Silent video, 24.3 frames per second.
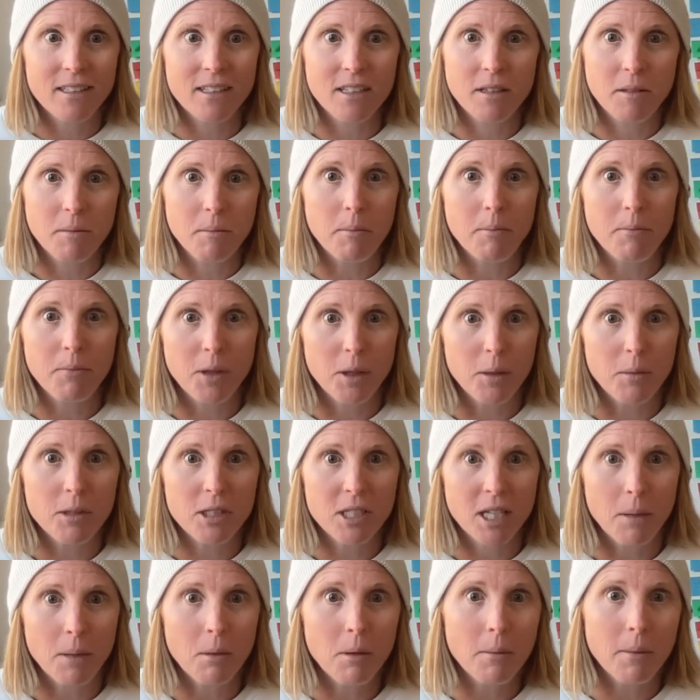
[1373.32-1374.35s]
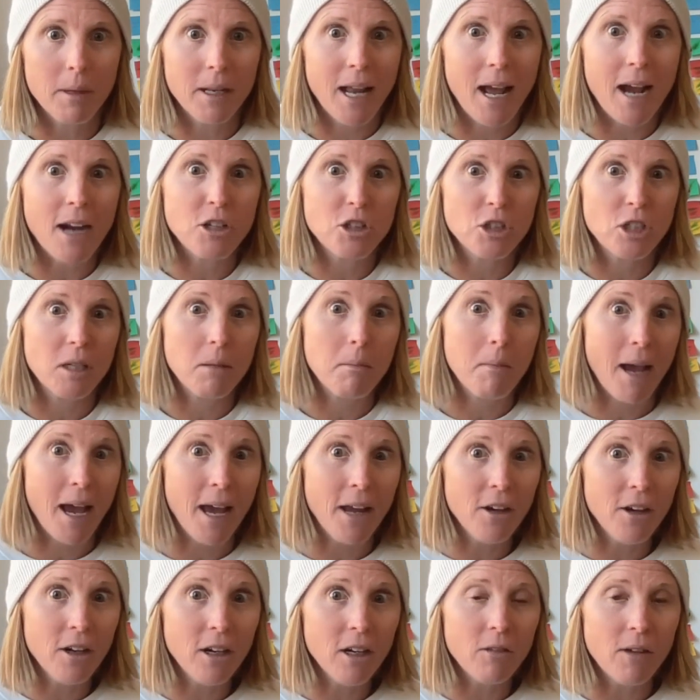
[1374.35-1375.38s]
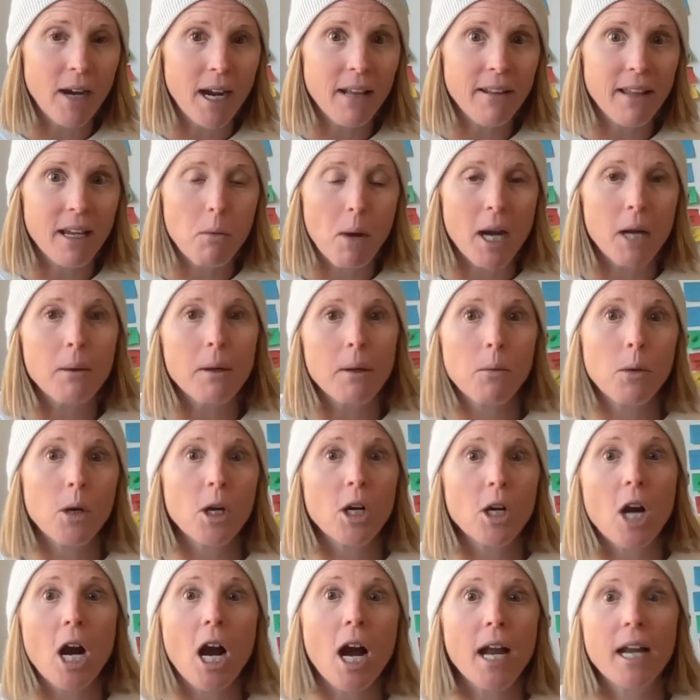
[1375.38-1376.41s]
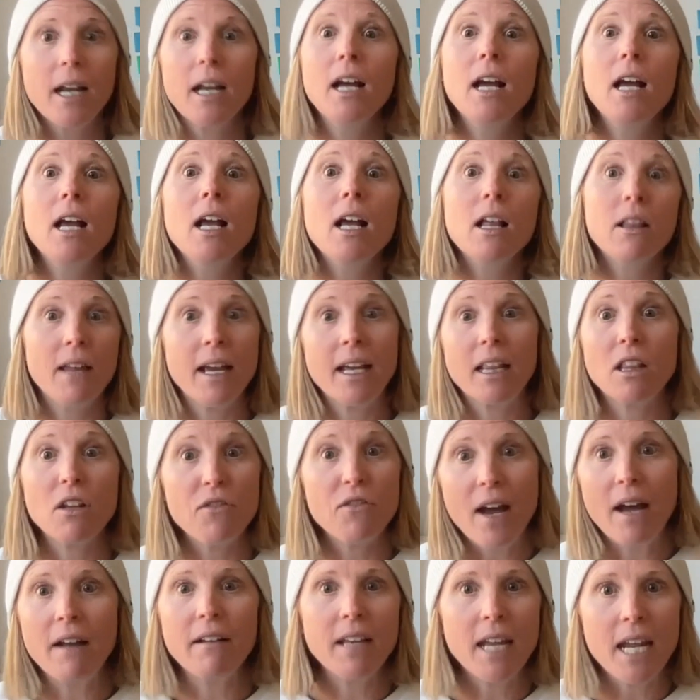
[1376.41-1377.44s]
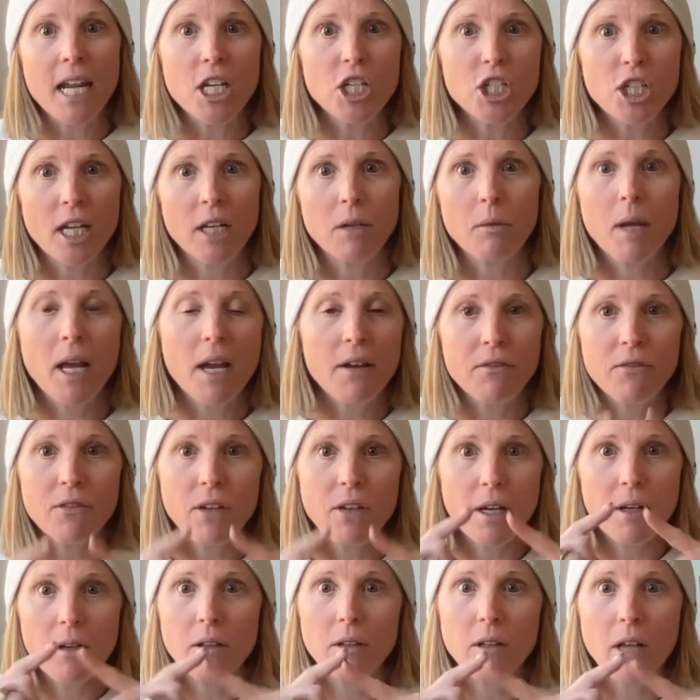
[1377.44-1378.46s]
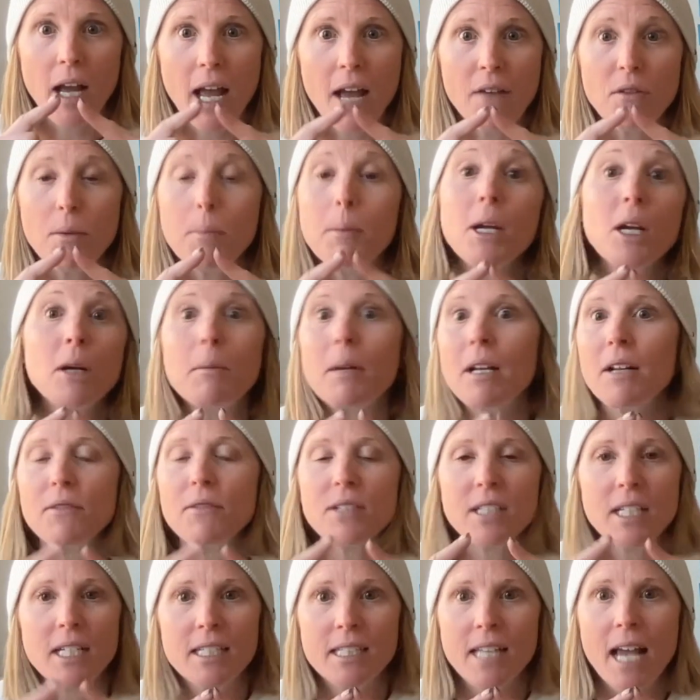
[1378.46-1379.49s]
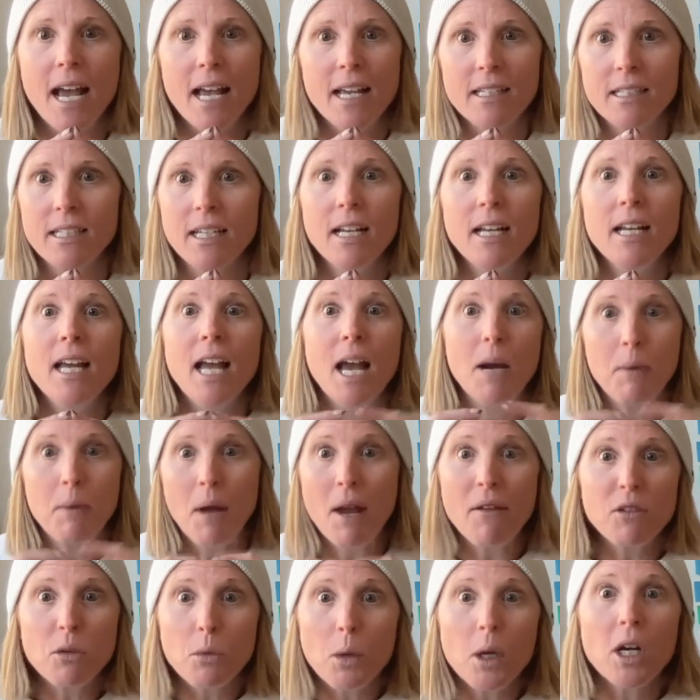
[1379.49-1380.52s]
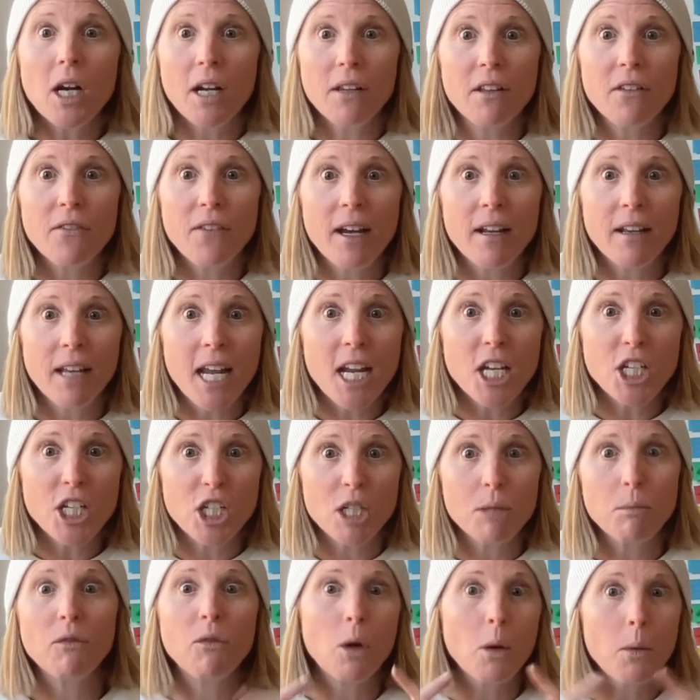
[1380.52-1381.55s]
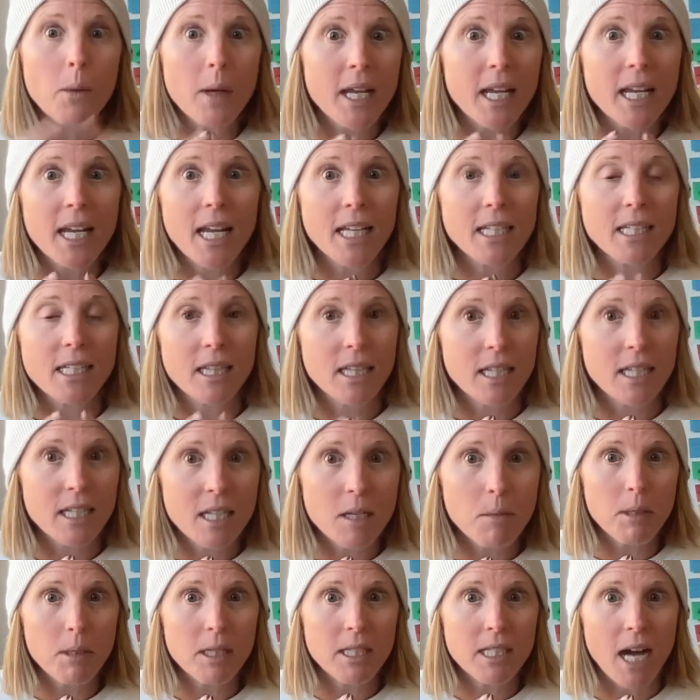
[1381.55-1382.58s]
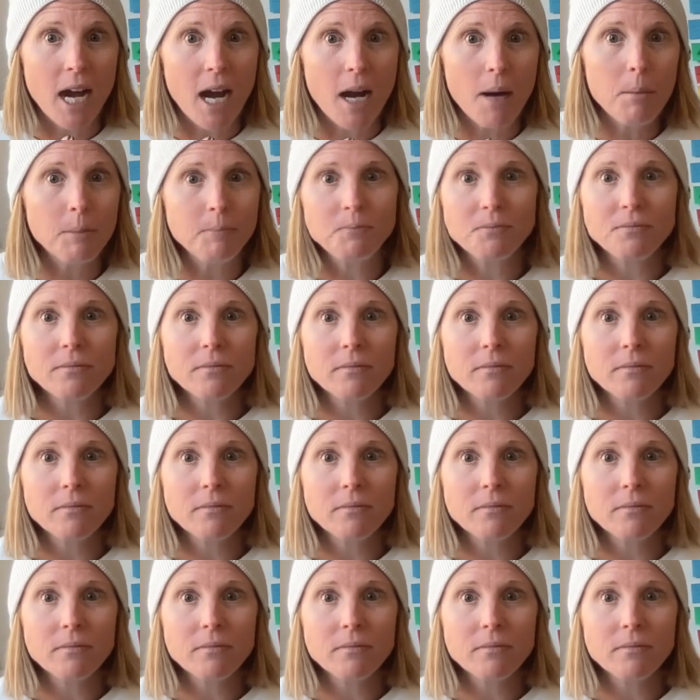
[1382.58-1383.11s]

does the, the supplement actually matter, right? Like, why don't we work on like the foundation? We have I have a pyramid of success, and we have to work on the foundation before we can get to tippy top.